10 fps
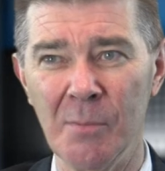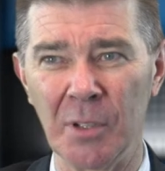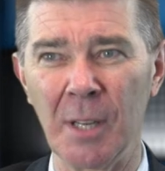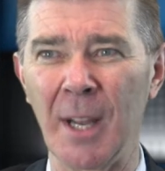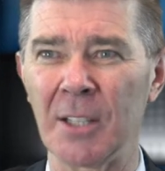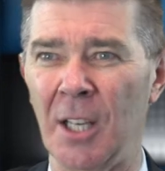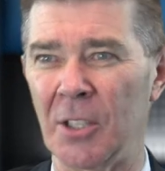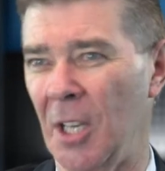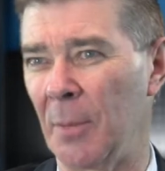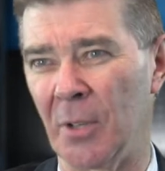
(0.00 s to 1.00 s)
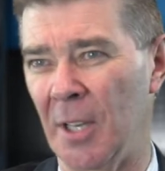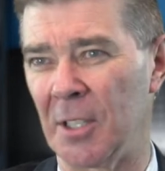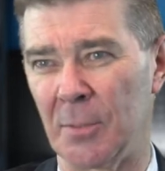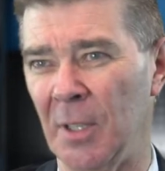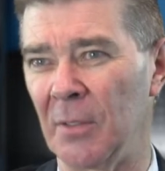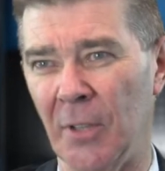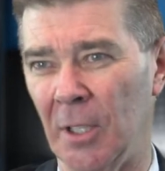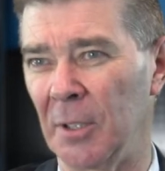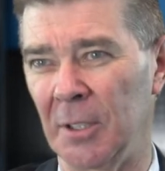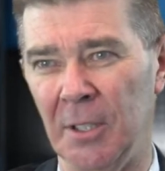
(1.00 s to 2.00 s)
pretty much our share price has been
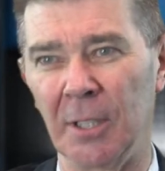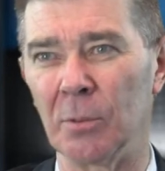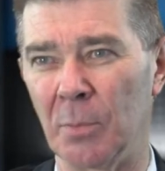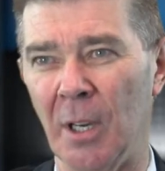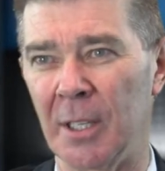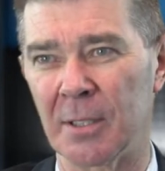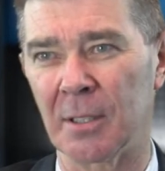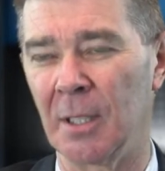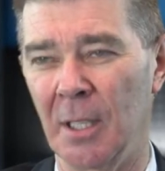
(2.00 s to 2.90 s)
following the nickel price.